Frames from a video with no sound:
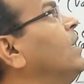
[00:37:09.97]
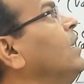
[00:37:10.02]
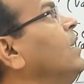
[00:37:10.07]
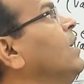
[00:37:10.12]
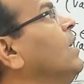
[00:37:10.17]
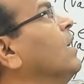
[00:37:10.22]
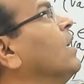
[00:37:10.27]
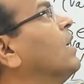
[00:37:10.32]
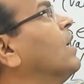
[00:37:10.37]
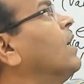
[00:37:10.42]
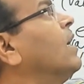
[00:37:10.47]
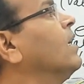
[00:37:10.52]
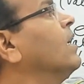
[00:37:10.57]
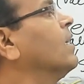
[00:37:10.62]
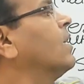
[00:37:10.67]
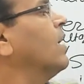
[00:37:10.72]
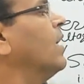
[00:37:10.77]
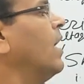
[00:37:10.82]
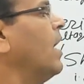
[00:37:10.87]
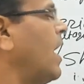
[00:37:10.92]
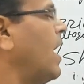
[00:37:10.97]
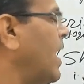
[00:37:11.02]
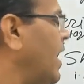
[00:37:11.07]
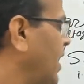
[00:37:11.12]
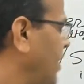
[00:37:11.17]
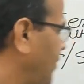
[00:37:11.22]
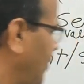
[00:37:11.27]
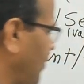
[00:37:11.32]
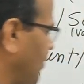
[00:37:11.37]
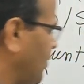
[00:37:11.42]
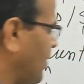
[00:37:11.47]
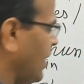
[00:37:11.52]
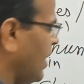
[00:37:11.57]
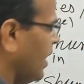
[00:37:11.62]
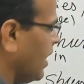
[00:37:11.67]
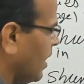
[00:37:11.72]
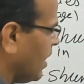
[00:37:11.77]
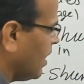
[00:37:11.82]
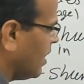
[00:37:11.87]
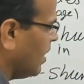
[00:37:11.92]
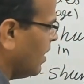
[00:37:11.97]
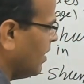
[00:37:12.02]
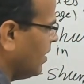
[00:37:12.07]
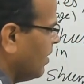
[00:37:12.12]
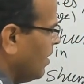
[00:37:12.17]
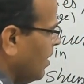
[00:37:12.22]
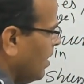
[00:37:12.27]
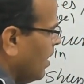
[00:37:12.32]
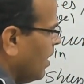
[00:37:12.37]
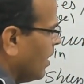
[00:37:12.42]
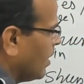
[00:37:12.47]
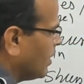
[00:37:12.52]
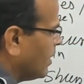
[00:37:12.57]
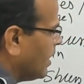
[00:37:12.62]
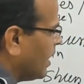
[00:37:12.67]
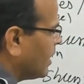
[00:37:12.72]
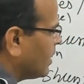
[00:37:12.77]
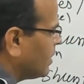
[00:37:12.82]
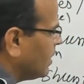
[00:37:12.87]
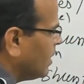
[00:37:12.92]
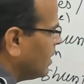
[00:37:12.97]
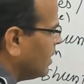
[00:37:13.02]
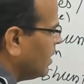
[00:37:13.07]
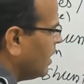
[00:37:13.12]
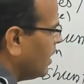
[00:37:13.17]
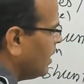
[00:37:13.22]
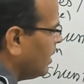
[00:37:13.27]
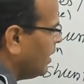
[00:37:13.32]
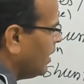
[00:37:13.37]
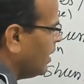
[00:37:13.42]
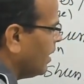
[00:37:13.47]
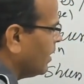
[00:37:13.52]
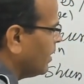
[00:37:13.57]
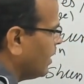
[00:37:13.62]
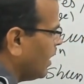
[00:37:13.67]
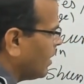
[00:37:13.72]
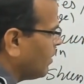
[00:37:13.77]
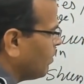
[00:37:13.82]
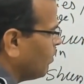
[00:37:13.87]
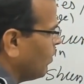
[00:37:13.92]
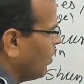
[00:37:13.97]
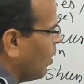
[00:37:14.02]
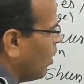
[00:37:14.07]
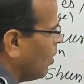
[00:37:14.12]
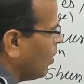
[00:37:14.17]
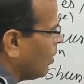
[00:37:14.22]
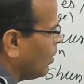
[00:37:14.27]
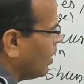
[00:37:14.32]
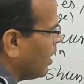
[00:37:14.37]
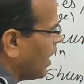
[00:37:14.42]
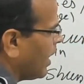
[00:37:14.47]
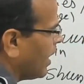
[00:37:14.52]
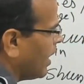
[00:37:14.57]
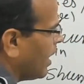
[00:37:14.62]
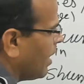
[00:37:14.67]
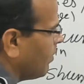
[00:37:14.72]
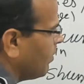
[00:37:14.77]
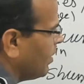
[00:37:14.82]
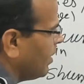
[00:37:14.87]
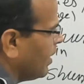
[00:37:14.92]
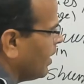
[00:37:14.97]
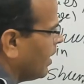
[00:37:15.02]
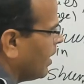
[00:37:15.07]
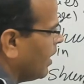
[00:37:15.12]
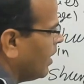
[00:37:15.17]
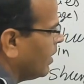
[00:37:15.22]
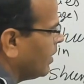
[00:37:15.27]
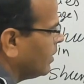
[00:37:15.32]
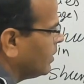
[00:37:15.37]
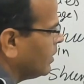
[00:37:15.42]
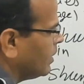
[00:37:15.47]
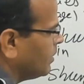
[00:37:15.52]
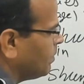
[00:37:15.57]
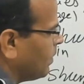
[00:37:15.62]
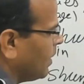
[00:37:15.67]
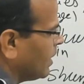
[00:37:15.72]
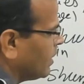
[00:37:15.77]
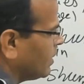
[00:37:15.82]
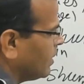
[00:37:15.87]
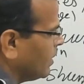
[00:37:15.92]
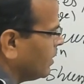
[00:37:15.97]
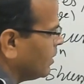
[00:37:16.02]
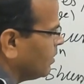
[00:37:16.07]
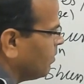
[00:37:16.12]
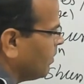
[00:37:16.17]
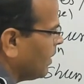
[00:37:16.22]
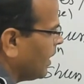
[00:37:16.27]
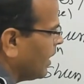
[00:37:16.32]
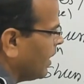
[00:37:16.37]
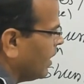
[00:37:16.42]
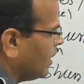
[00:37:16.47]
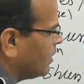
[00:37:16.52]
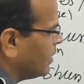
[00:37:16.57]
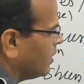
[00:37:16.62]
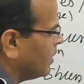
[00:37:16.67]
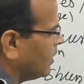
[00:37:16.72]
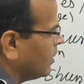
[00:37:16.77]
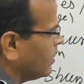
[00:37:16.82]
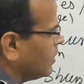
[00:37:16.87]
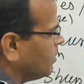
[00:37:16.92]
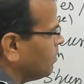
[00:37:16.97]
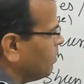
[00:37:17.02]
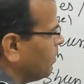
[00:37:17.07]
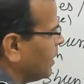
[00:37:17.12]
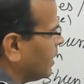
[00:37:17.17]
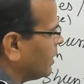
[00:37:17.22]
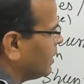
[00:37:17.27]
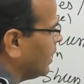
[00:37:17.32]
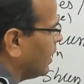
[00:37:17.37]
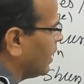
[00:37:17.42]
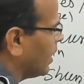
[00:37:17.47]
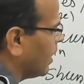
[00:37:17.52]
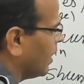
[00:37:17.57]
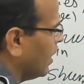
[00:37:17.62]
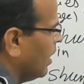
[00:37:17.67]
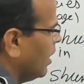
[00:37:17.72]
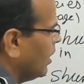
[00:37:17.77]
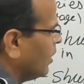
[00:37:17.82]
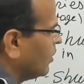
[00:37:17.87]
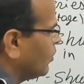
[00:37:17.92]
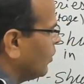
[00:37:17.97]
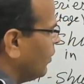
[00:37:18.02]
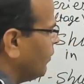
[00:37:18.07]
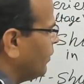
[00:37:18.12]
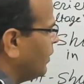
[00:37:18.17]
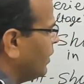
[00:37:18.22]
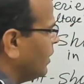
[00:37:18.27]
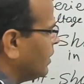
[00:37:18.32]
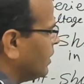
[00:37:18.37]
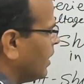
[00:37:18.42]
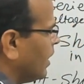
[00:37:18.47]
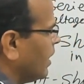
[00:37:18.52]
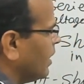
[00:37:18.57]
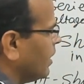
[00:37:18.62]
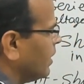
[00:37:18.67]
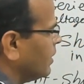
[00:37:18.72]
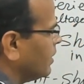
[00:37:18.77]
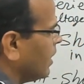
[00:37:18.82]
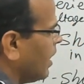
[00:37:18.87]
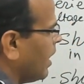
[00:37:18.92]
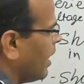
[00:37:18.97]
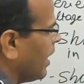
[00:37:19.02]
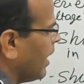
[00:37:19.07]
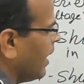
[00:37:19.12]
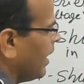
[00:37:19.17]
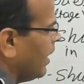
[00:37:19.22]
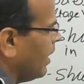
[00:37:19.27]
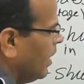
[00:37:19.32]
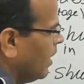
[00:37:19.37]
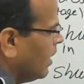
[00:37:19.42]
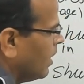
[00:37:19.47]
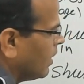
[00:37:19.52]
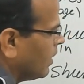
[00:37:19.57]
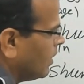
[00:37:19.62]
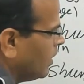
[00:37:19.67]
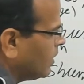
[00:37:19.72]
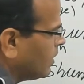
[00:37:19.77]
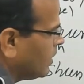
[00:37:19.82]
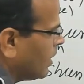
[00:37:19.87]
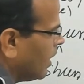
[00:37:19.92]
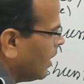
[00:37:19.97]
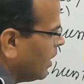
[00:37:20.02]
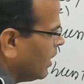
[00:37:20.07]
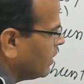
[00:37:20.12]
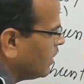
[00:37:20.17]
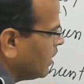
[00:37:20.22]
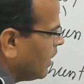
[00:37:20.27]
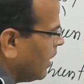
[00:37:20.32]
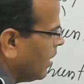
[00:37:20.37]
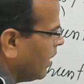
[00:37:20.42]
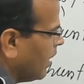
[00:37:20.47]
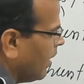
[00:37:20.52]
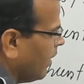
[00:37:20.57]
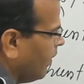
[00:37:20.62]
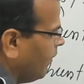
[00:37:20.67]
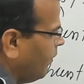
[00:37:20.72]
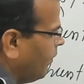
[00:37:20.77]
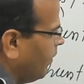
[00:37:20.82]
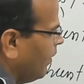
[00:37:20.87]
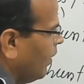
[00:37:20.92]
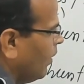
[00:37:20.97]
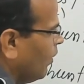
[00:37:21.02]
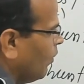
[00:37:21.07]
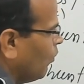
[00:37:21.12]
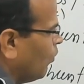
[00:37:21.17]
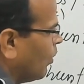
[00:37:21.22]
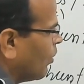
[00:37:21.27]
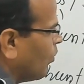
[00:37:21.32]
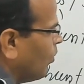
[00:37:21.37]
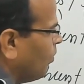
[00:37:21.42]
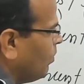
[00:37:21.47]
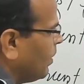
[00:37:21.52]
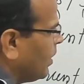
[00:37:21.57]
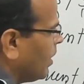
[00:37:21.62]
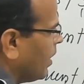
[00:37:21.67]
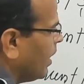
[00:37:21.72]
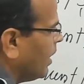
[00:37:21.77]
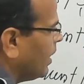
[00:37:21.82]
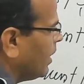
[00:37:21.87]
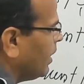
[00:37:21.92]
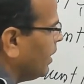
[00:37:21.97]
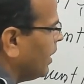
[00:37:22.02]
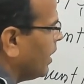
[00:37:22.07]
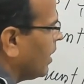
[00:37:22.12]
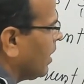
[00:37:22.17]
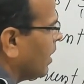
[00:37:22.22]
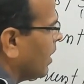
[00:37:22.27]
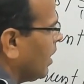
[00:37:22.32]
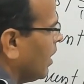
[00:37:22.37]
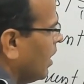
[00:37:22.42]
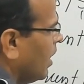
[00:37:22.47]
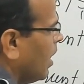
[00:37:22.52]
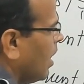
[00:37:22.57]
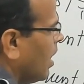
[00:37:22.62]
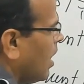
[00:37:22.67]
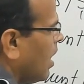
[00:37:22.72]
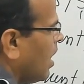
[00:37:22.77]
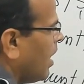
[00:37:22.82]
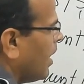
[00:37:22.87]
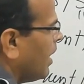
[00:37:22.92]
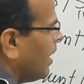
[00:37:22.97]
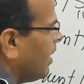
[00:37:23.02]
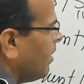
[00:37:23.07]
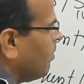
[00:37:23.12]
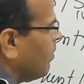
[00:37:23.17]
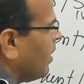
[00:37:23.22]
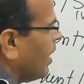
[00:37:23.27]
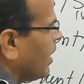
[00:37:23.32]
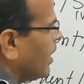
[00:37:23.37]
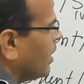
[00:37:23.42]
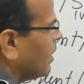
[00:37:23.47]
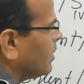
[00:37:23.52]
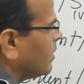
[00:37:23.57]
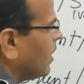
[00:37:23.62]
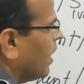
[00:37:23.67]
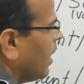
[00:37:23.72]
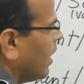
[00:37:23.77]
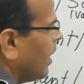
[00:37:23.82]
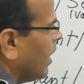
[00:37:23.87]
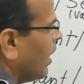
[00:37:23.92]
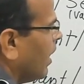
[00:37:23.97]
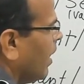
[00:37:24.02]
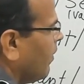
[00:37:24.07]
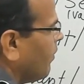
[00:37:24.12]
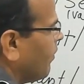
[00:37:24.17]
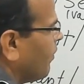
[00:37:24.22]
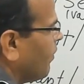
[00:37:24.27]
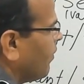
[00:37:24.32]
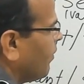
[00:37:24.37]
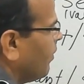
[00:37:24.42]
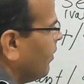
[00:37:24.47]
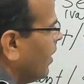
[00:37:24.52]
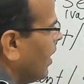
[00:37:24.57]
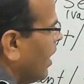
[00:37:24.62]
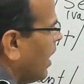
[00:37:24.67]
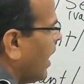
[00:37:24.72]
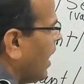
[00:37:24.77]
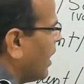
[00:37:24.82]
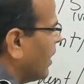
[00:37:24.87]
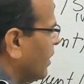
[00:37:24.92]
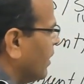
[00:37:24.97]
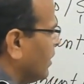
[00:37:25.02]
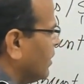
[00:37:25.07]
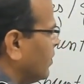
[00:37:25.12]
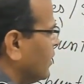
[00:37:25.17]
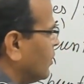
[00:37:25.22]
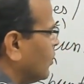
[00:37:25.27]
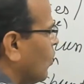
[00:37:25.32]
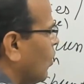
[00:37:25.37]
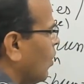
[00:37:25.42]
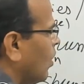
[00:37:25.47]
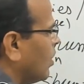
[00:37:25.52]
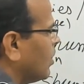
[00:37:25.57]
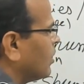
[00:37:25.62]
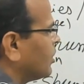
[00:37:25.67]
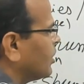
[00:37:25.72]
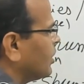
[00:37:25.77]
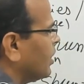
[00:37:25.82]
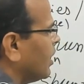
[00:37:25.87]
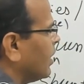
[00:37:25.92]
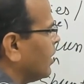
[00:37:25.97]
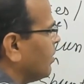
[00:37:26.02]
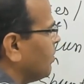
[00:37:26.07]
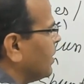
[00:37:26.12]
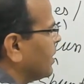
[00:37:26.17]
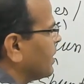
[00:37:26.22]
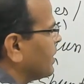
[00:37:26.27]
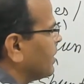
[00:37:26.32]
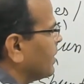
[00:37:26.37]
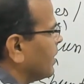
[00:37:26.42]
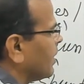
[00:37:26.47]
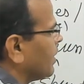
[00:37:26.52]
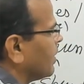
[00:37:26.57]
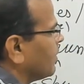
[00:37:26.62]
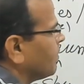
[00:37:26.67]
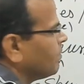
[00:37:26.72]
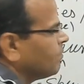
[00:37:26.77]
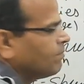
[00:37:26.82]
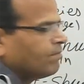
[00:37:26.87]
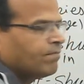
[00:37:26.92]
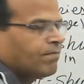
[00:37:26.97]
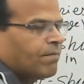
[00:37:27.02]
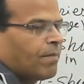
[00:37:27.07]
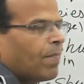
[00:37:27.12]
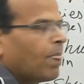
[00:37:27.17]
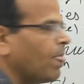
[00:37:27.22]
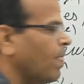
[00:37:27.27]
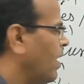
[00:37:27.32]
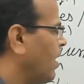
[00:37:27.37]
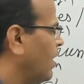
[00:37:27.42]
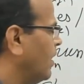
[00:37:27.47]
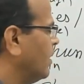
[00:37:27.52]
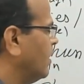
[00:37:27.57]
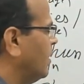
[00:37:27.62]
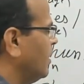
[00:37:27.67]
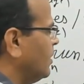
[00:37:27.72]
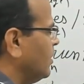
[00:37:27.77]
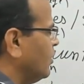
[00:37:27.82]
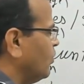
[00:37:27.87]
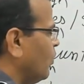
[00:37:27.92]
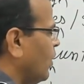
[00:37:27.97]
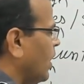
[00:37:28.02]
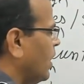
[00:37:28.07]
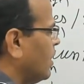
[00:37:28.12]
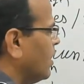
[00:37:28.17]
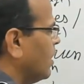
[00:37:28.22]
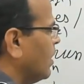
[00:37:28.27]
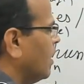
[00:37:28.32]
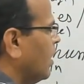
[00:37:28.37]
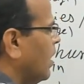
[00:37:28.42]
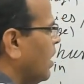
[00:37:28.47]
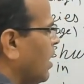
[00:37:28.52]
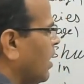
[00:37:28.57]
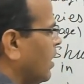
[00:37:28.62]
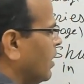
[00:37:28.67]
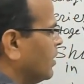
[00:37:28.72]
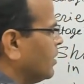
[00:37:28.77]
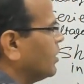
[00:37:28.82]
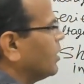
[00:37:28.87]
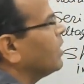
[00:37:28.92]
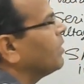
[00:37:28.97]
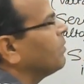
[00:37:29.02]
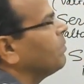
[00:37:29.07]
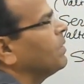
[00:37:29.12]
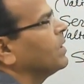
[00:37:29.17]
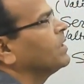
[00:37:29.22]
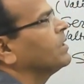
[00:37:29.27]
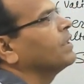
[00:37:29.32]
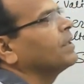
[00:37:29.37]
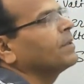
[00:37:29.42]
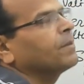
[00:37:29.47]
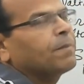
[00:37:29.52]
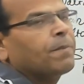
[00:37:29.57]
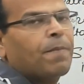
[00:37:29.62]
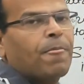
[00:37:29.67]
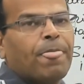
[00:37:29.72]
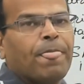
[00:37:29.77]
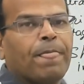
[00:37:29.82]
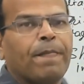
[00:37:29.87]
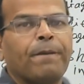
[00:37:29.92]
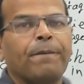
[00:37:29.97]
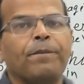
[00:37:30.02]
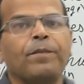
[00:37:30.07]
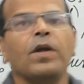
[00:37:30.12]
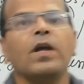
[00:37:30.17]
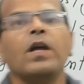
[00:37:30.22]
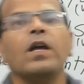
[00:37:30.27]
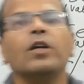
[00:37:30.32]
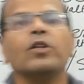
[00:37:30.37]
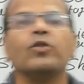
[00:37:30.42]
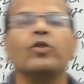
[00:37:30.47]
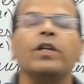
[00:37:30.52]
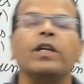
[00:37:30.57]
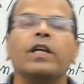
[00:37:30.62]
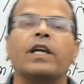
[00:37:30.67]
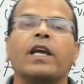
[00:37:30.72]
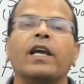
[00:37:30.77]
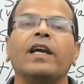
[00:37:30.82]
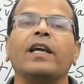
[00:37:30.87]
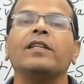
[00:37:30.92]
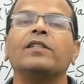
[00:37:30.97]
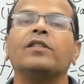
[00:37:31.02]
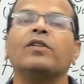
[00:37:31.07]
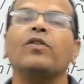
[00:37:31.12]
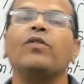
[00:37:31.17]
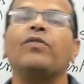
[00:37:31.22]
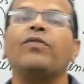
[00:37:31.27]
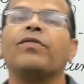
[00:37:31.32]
current, and if you take that signal here, that block diagram here, this is plus, this is minus, this is mixer. So if this current is I, this current is IF, what will be current here? I minus IF, and this is called shunt mixer. This is what? Shunt mixer. So in case of